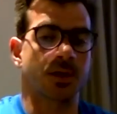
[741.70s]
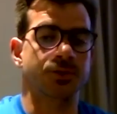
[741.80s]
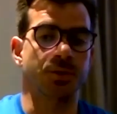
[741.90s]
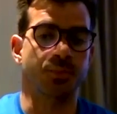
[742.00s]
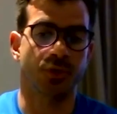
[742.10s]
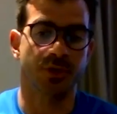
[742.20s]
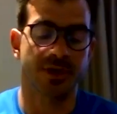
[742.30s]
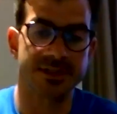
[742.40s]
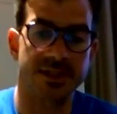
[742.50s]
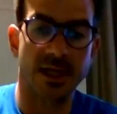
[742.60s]
That's so important,
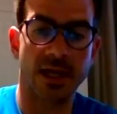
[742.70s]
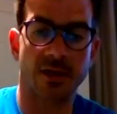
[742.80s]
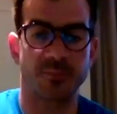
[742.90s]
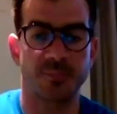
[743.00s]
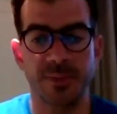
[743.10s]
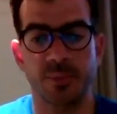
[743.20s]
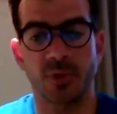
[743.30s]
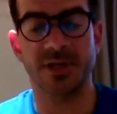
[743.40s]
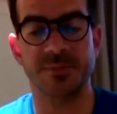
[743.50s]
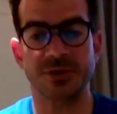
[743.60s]
because a lot of
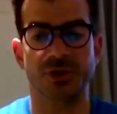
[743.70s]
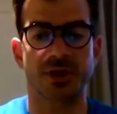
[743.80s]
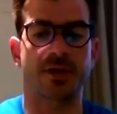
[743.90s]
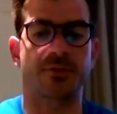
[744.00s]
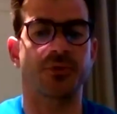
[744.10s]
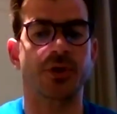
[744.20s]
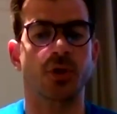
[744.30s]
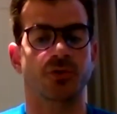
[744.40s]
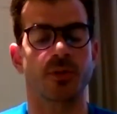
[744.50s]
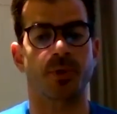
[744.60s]
people, and especially if we
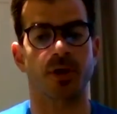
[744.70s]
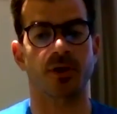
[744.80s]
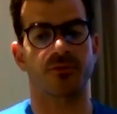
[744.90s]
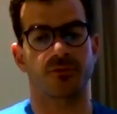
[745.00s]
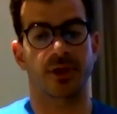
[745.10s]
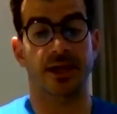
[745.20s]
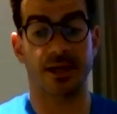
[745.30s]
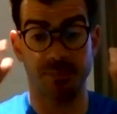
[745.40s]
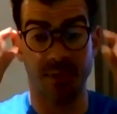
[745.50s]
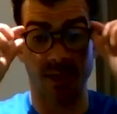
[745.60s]
go to the part of
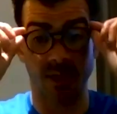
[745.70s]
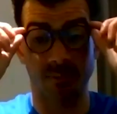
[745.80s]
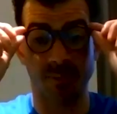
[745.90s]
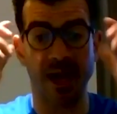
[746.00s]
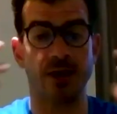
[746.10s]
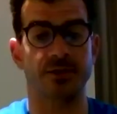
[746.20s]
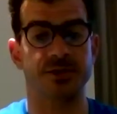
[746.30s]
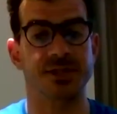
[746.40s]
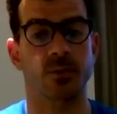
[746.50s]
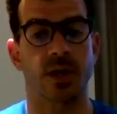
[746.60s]
like
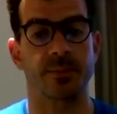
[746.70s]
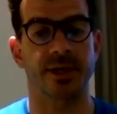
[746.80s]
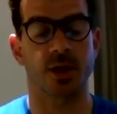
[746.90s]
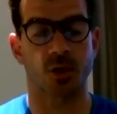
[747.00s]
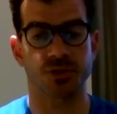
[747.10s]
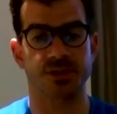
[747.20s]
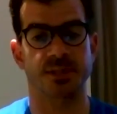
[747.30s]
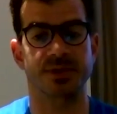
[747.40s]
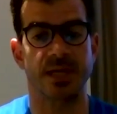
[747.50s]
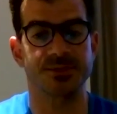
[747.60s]
parents that want to be coaches
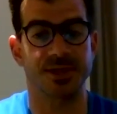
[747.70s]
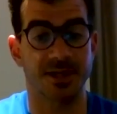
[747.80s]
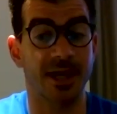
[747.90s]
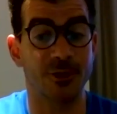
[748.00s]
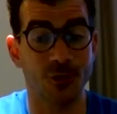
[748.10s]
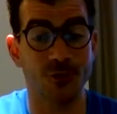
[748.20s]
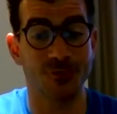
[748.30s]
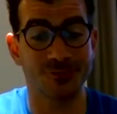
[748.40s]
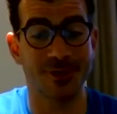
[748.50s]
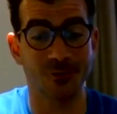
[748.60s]
sometimes, and I know
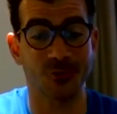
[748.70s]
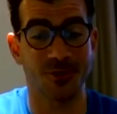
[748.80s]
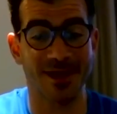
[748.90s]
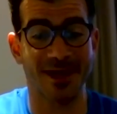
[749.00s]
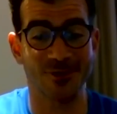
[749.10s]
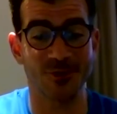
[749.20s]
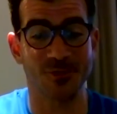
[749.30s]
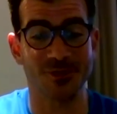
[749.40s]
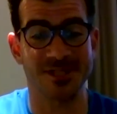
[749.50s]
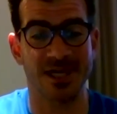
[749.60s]
you've dealt with that
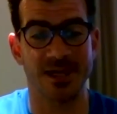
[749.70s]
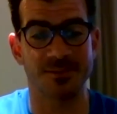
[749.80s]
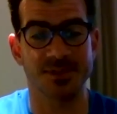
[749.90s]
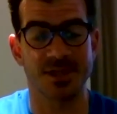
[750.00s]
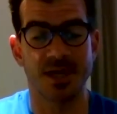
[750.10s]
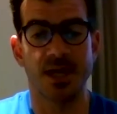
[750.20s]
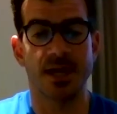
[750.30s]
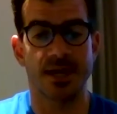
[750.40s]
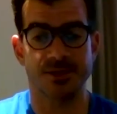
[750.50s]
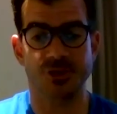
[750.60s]
numerous times,
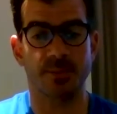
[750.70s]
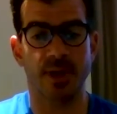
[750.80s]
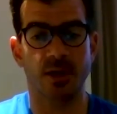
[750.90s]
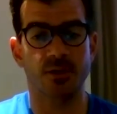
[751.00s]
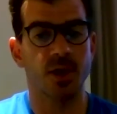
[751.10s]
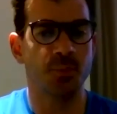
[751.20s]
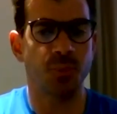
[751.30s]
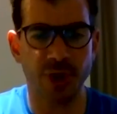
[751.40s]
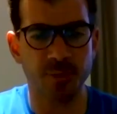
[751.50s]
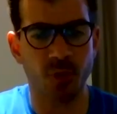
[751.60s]
it's all about
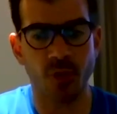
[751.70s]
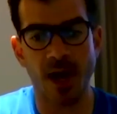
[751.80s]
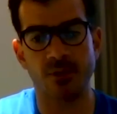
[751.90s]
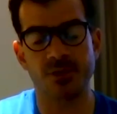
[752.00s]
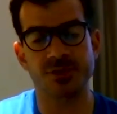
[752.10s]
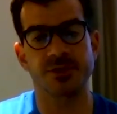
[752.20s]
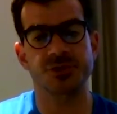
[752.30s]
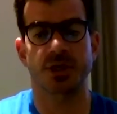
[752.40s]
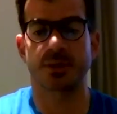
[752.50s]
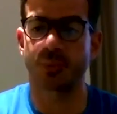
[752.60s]
putting more hours in the
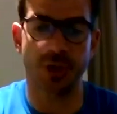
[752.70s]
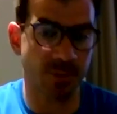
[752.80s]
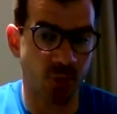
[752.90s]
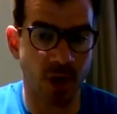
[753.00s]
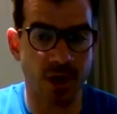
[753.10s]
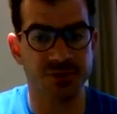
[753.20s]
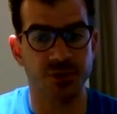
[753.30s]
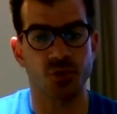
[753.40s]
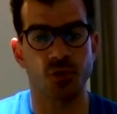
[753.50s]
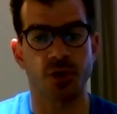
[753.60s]
gym, putting more hours
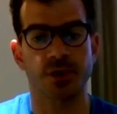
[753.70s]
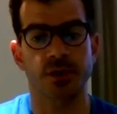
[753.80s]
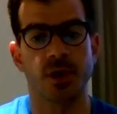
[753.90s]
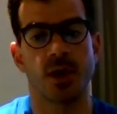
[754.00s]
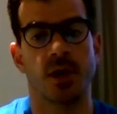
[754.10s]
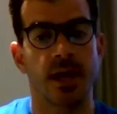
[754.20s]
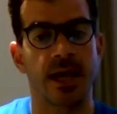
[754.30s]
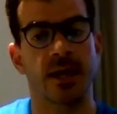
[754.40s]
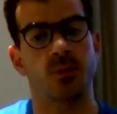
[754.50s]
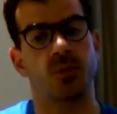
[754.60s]
in the court,
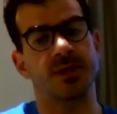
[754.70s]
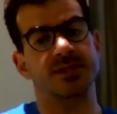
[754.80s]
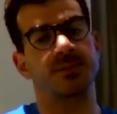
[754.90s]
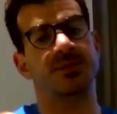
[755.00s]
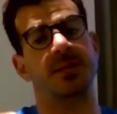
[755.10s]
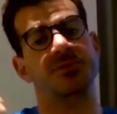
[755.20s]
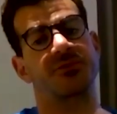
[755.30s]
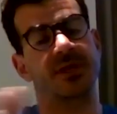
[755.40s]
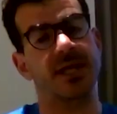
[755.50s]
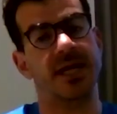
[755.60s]
and we sometimes
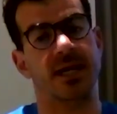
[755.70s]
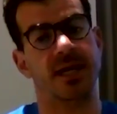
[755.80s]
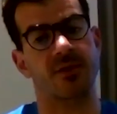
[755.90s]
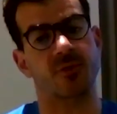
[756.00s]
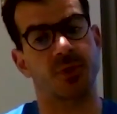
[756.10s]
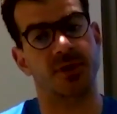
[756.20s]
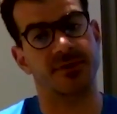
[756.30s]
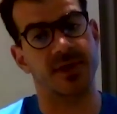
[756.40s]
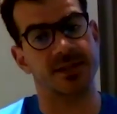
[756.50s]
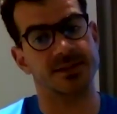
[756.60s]
forget another
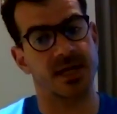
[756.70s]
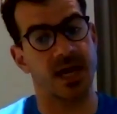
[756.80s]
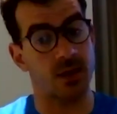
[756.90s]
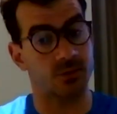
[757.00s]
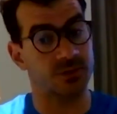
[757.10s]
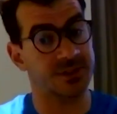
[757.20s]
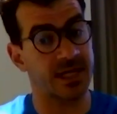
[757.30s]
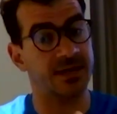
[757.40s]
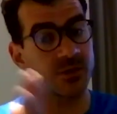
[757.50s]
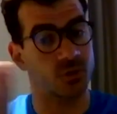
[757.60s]
part that's
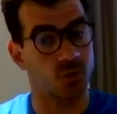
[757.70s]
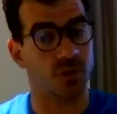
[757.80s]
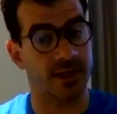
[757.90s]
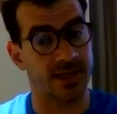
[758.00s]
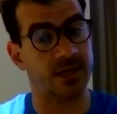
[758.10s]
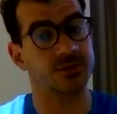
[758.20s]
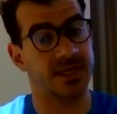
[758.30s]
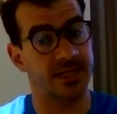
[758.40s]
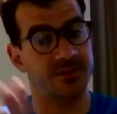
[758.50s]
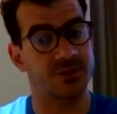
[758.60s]
outside the court and
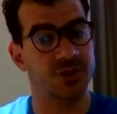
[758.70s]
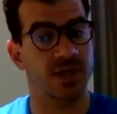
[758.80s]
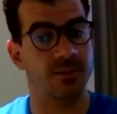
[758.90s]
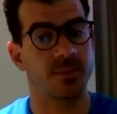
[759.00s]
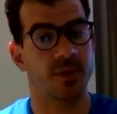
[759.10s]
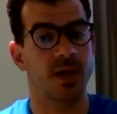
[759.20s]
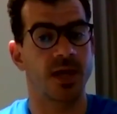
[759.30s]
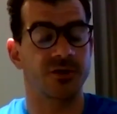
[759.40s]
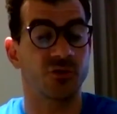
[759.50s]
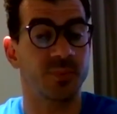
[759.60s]
outside the gym.
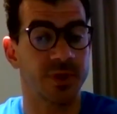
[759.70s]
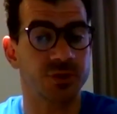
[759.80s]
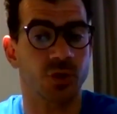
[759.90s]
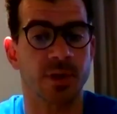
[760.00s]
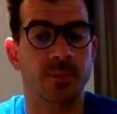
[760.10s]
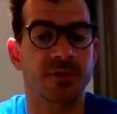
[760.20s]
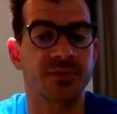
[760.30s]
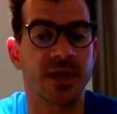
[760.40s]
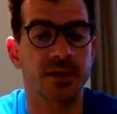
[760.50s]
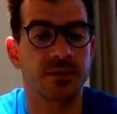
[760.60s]
And you've been talking
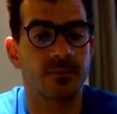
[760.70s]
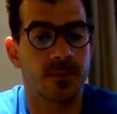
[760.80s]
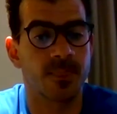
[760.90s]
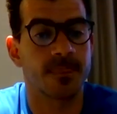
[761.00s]
about that.